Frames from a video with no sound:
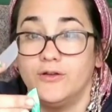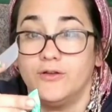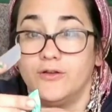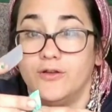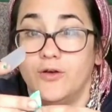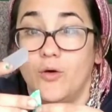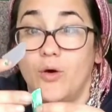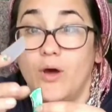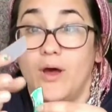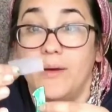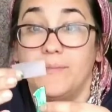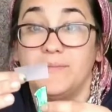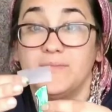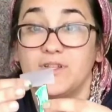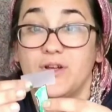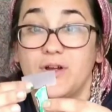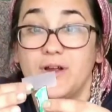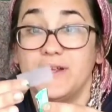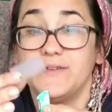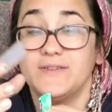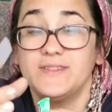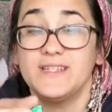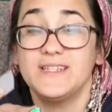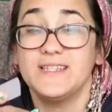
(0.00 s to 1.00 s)
Oh, I'm
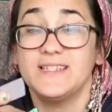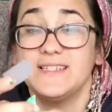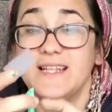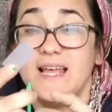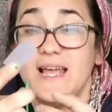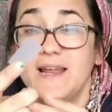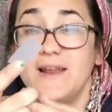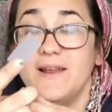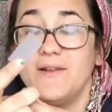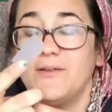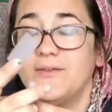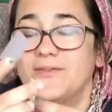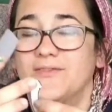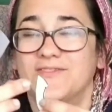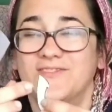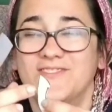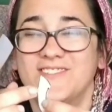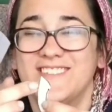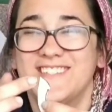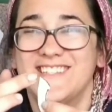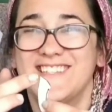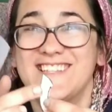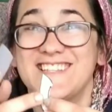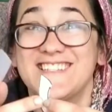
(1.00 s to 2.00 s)
sorry, to the side
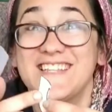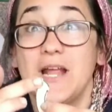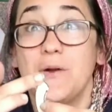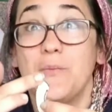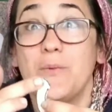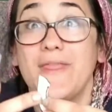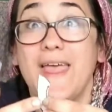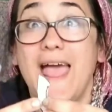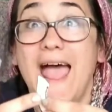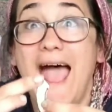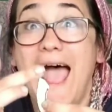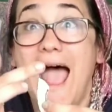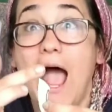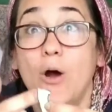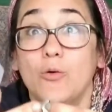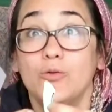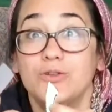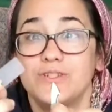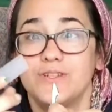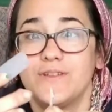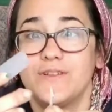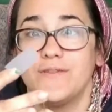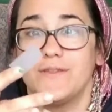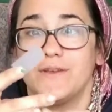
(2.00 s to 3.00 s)

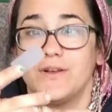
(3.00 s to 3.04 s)
without the